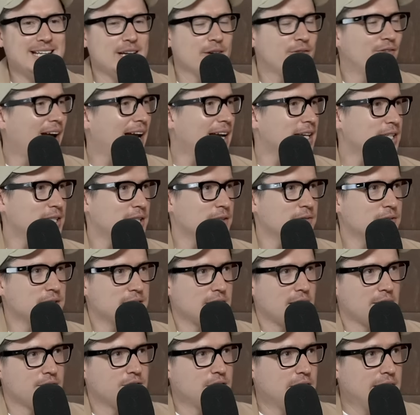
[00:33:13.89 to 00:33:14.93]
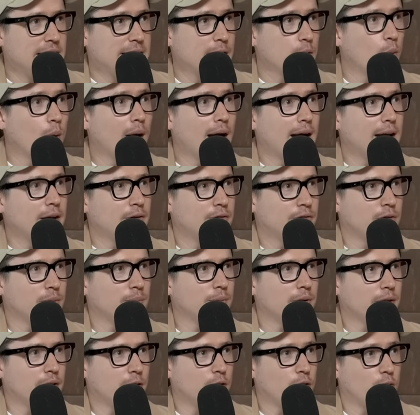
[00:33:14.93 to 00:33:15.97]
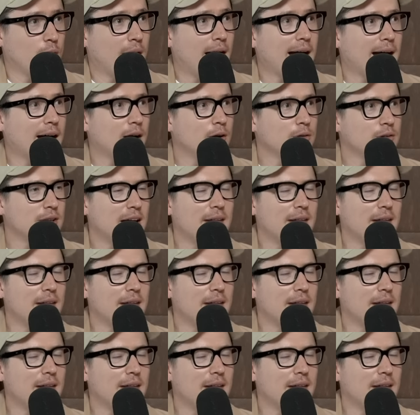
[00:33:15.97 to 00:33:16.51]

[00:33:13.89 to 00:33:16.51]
evasive stuff to get away from the crowd.